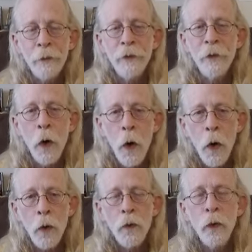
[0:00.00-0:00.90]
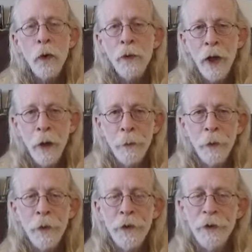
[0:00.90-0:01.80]
We've all grown up
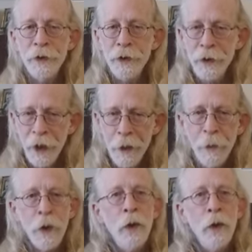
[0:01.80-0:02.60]
with this shame.